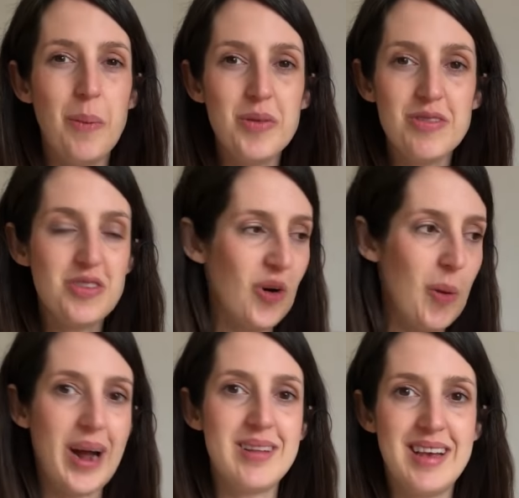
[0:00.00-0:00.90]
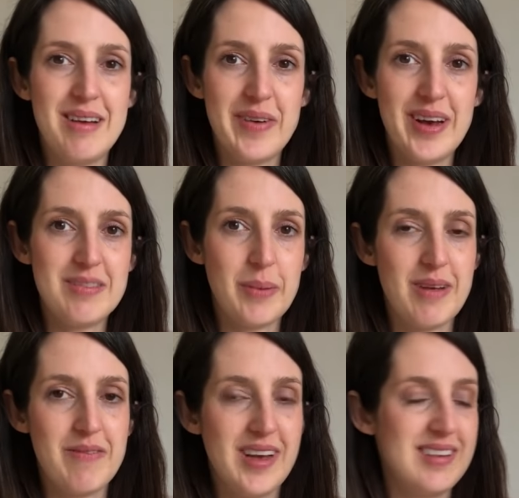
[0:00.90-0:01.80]
I wasn't sure about it at first when
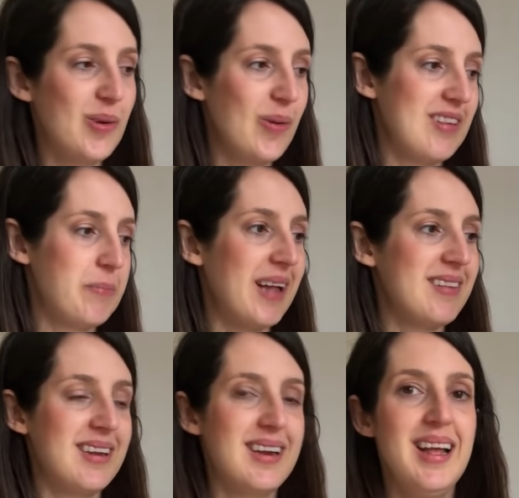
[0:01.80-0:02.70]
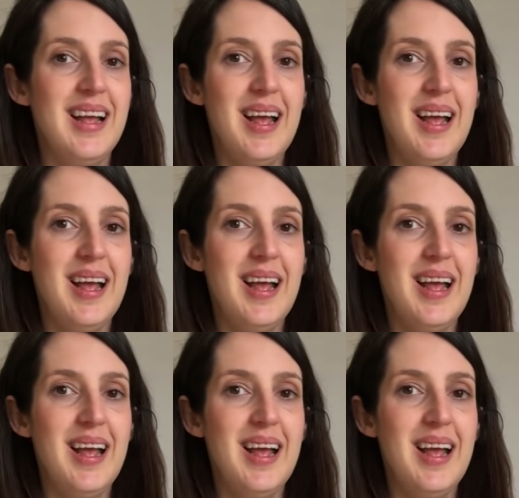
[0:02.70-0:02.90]
I first saw this pattern.